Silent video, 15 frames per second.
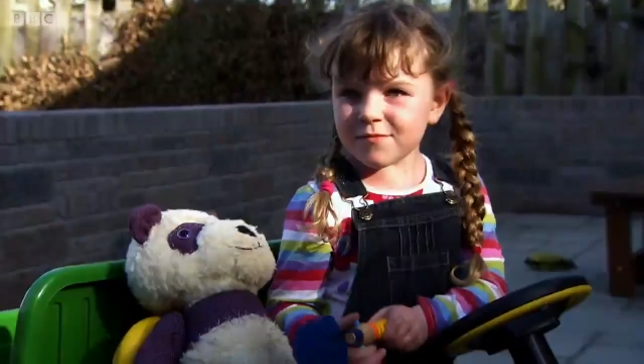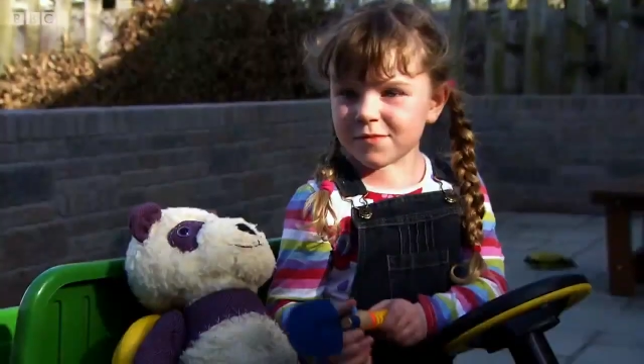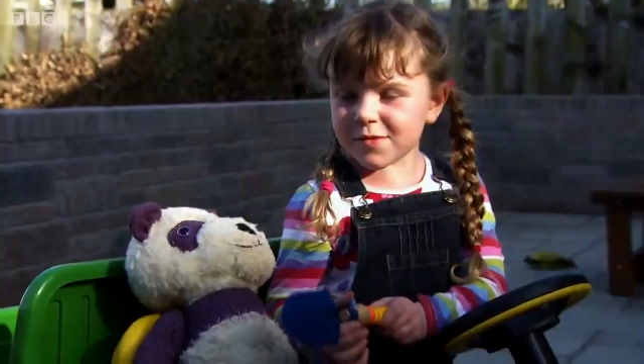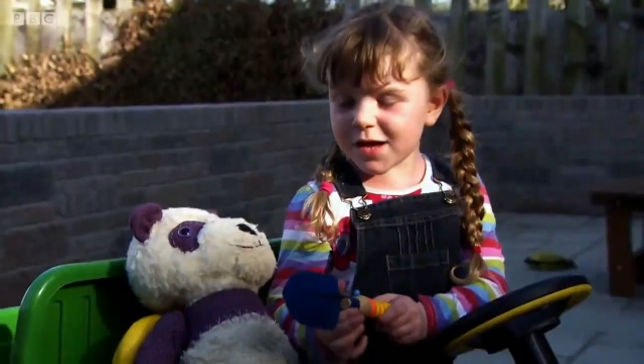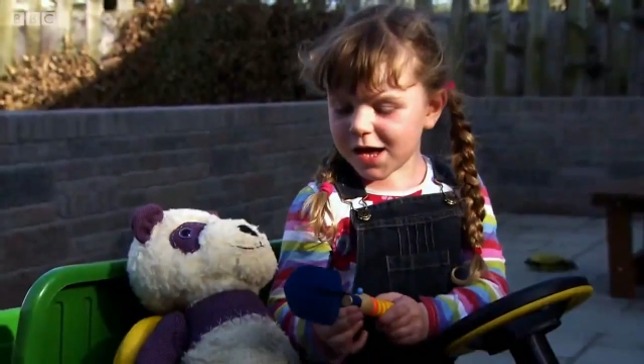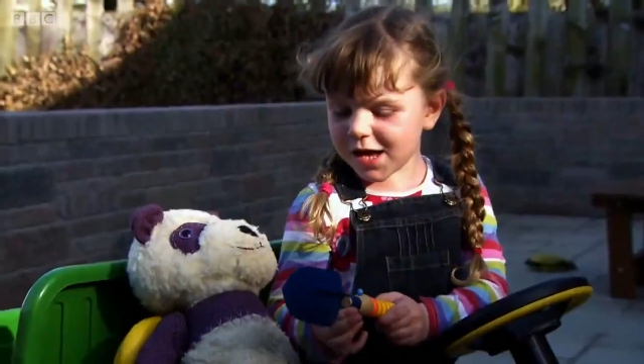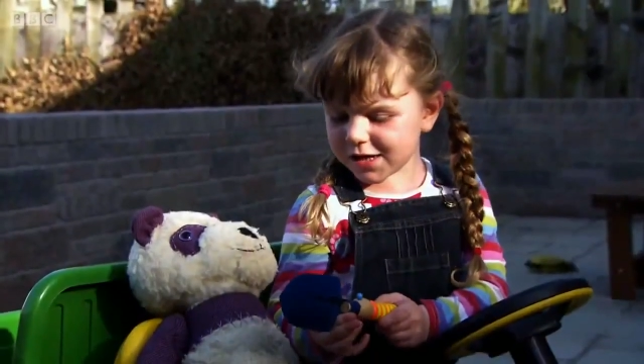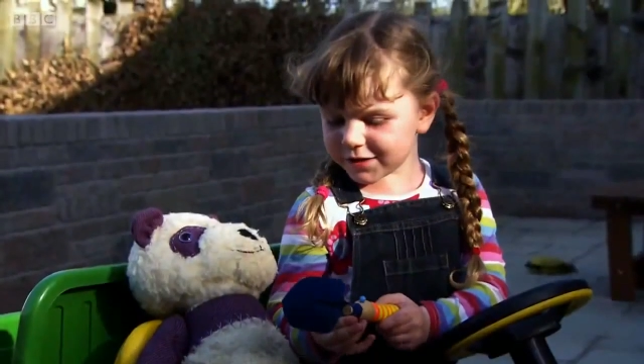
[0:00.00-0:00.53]

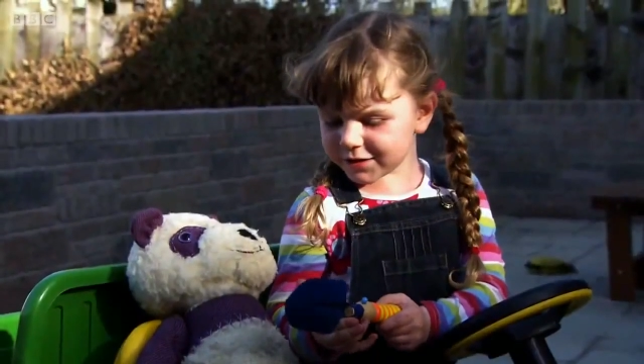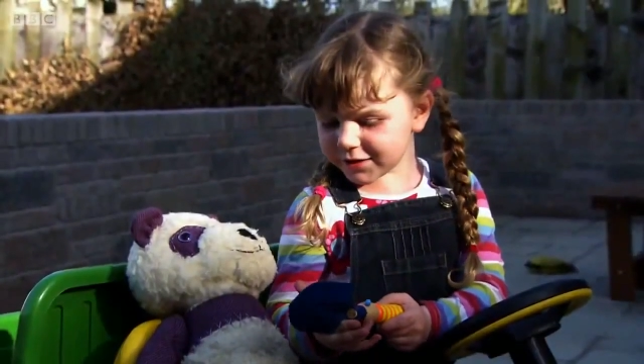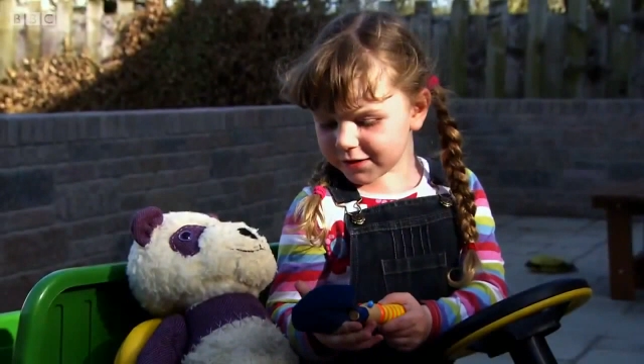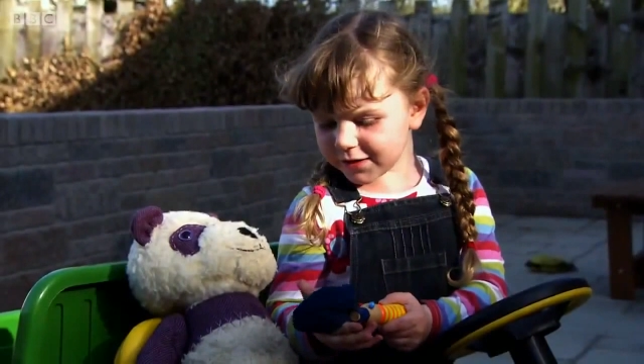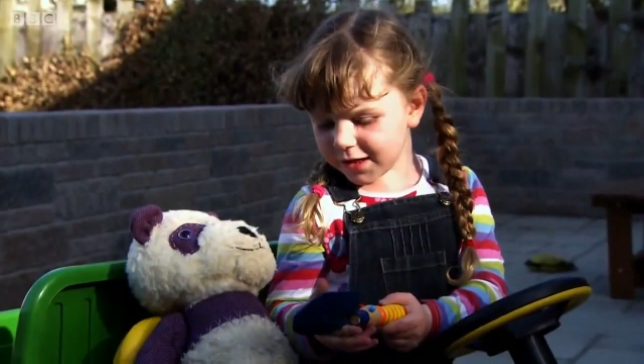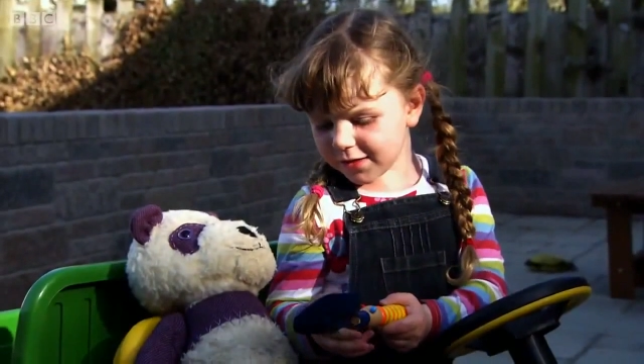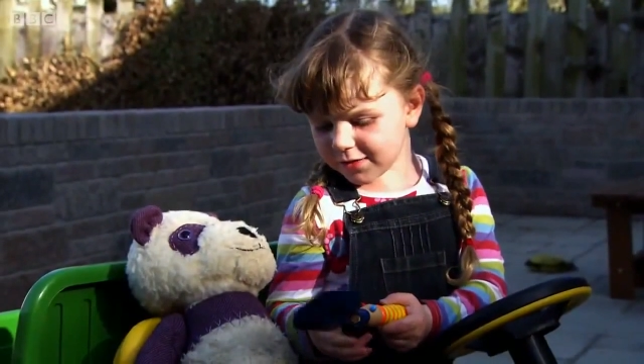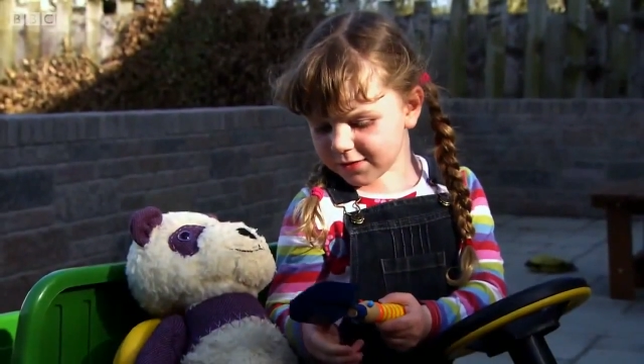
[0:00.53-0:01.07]
Mish,
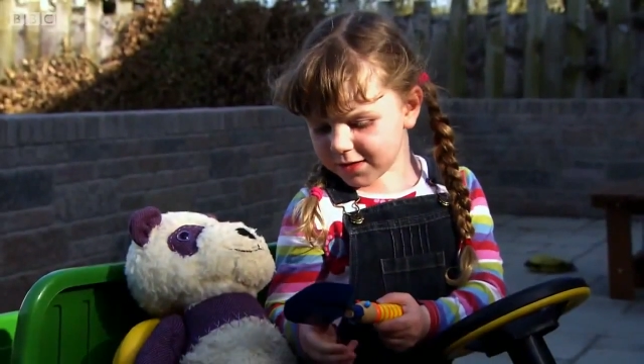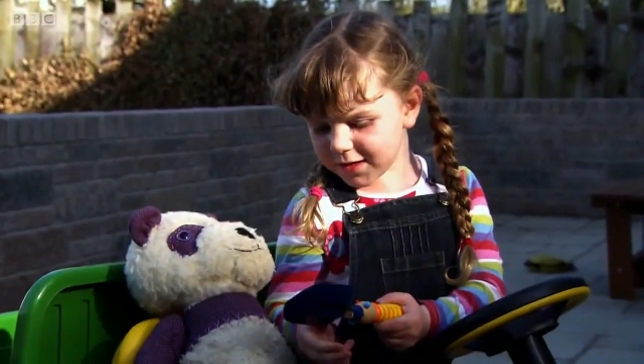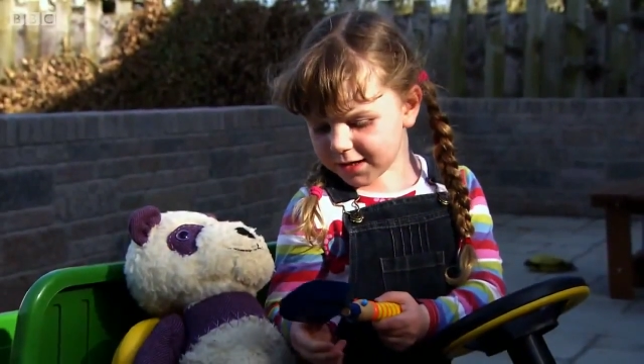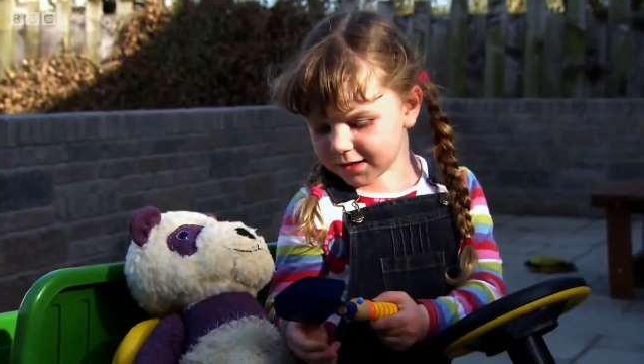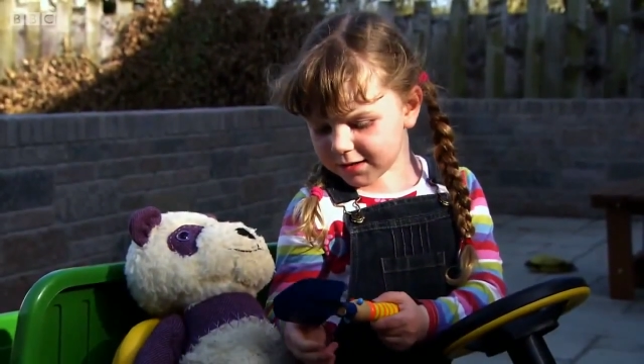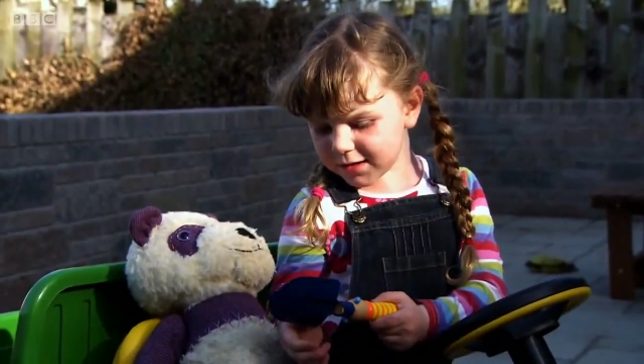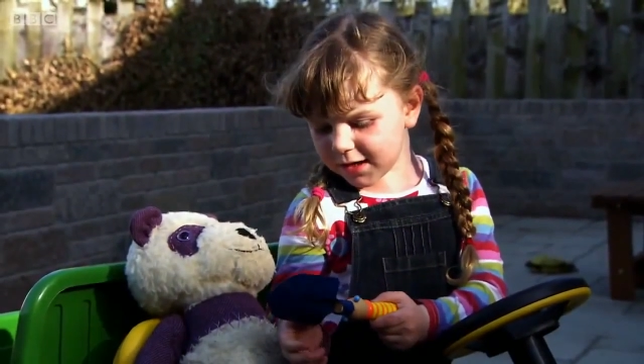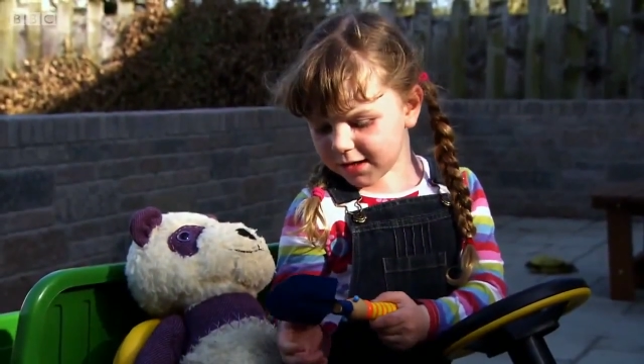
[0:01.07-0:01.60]
let's
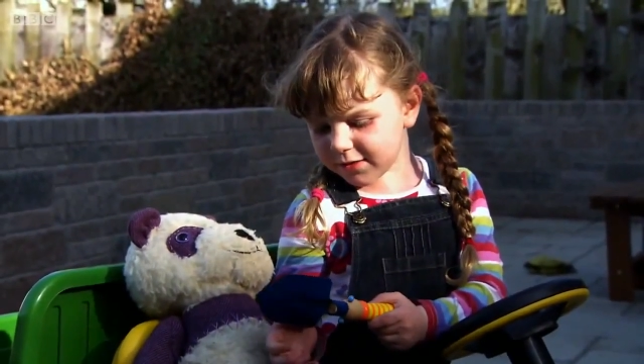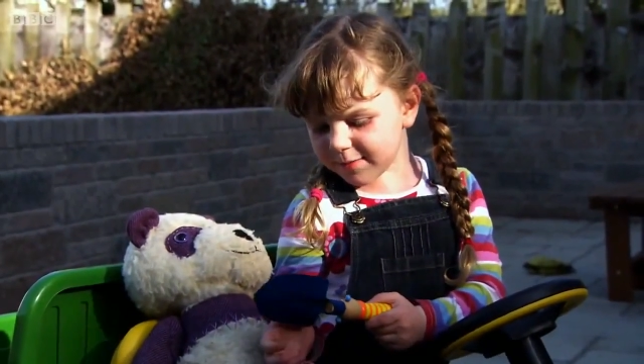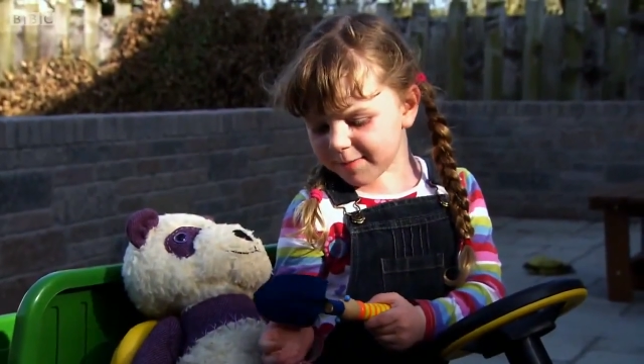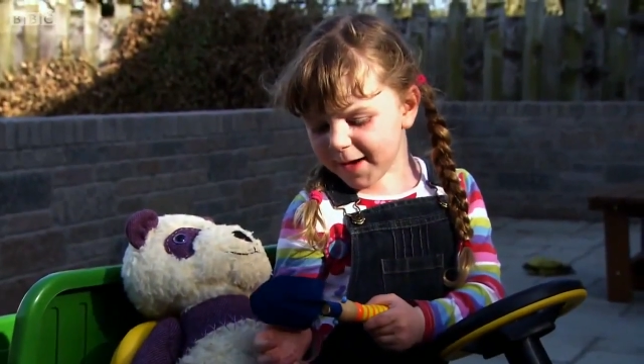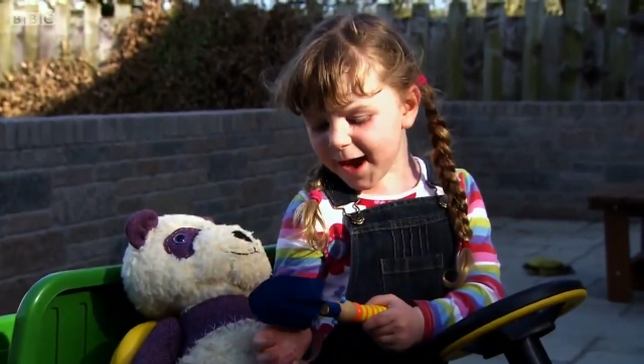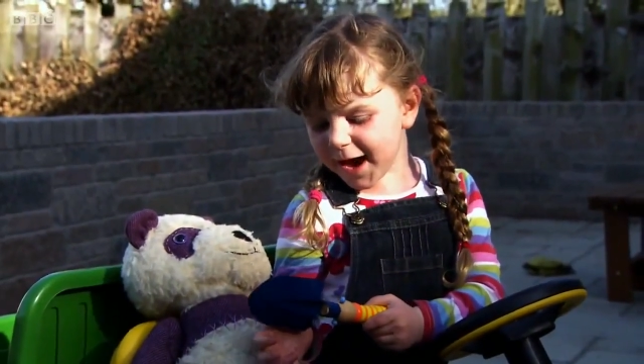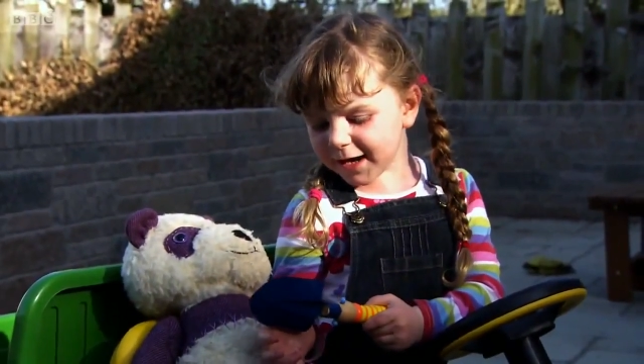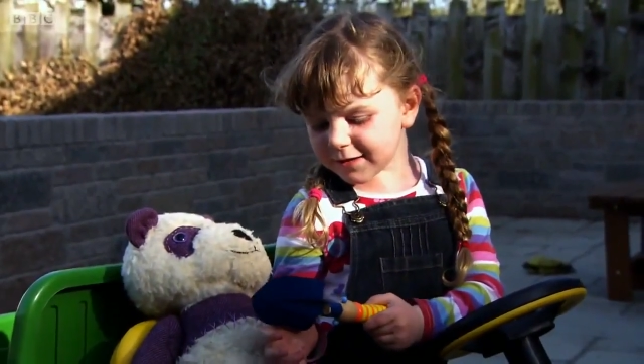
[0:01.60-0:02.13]
take
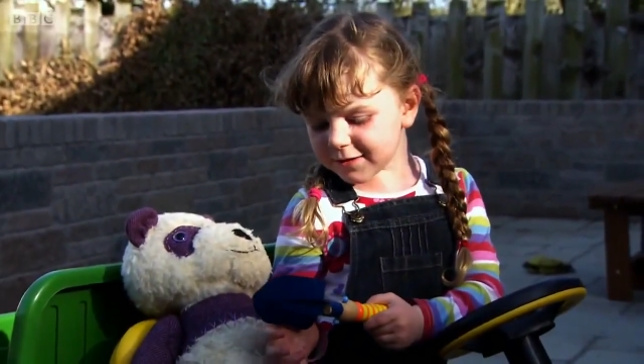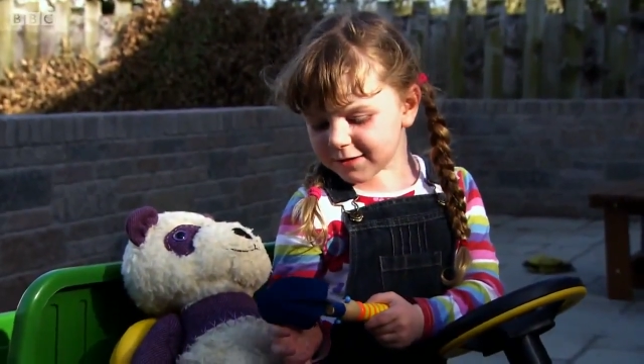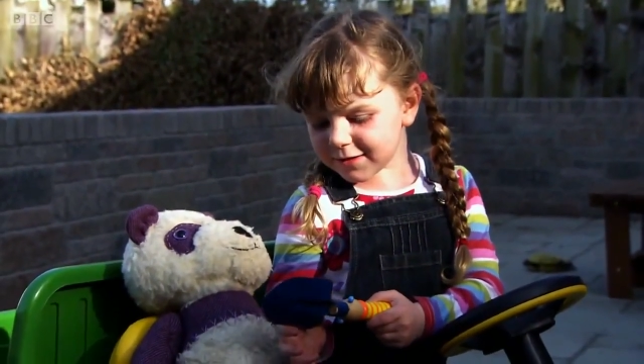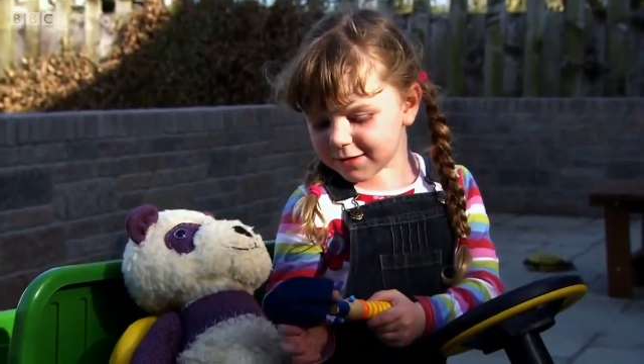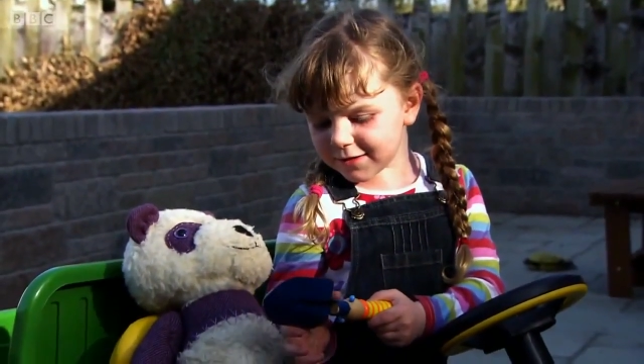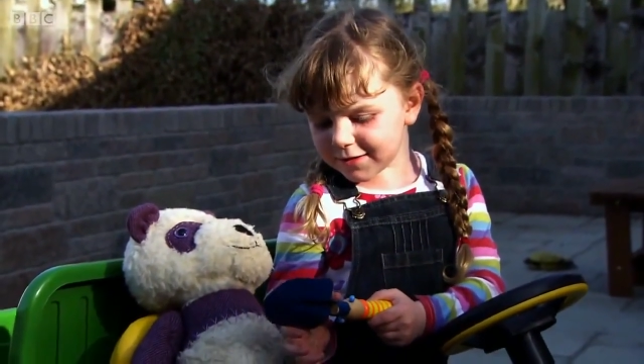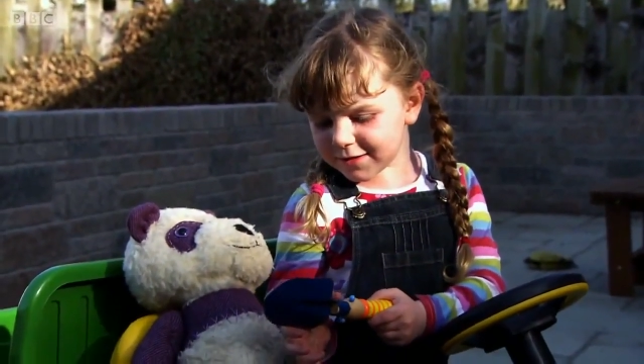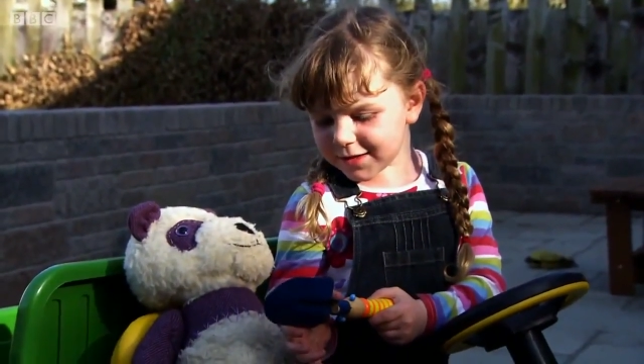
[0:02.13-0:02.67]
this back
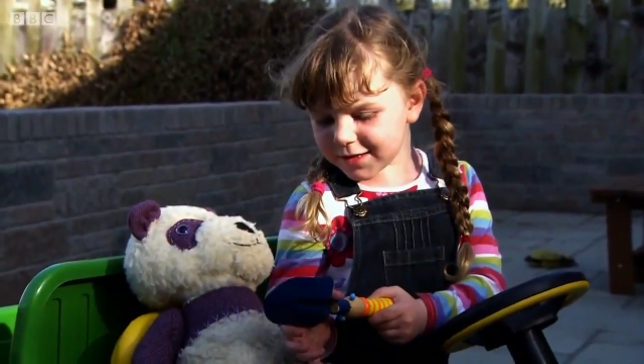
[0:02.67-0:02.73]
to